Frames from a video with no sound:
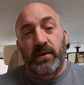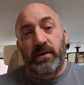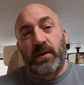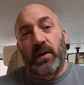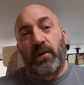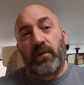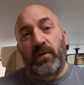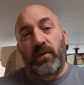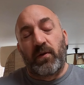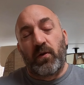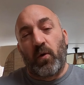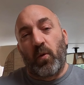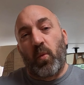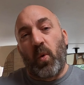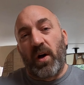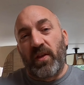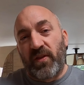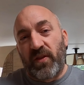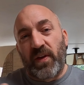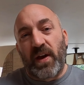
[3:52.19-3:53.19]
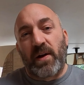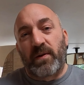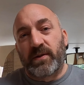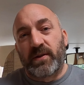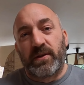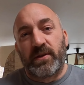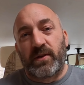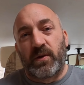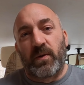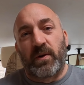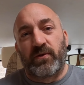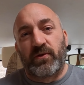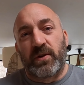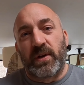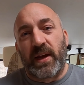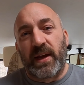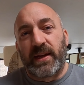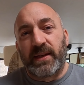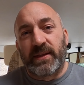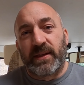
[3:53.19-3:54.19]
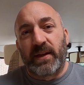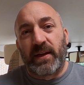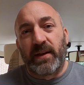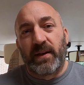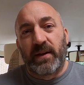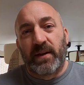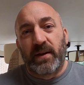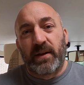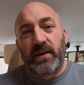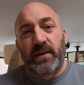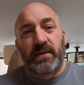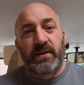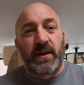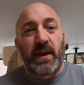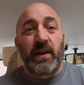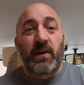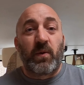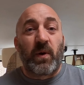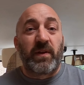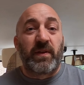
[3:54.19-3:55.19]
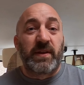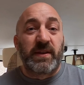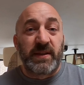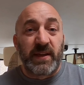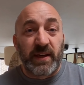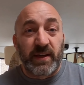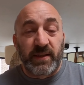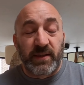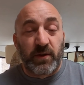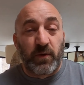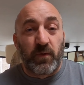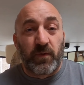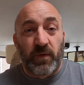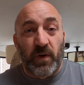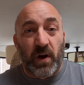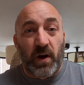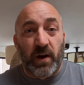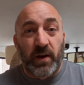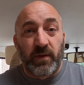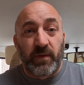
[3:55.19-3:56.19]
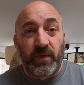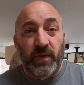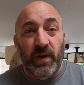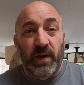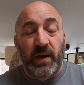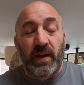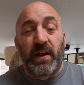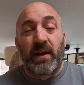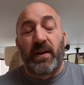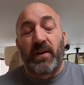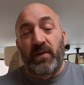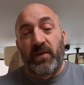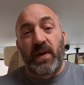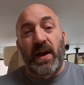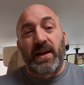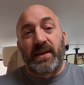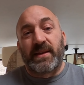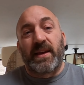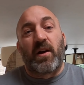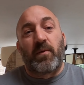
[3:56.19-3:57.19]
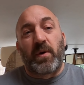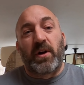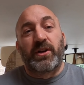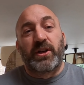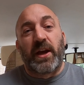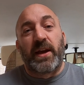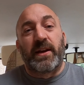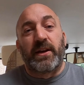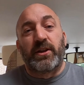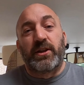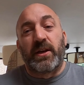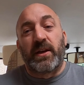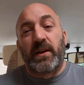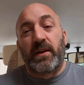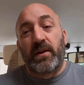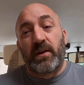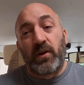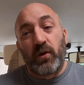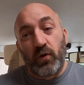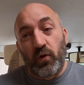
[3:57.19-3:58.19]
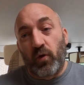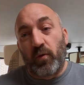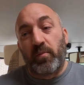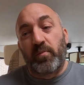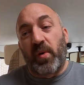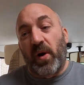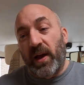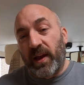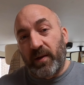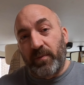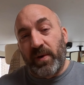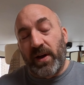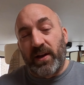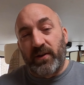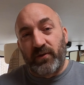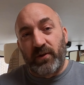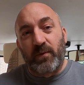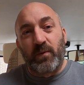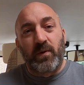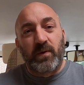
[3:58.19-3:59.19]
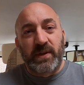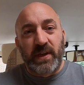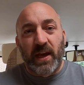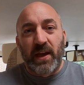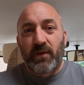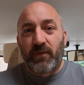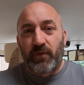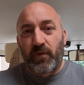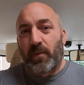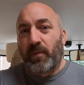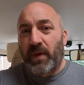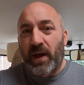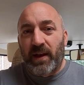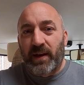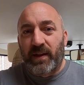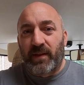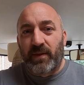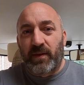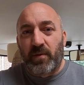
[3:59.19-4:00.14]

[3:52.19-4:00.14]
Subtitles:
So your 1,280, take away the 625, that's how much energy your bike battery will take from that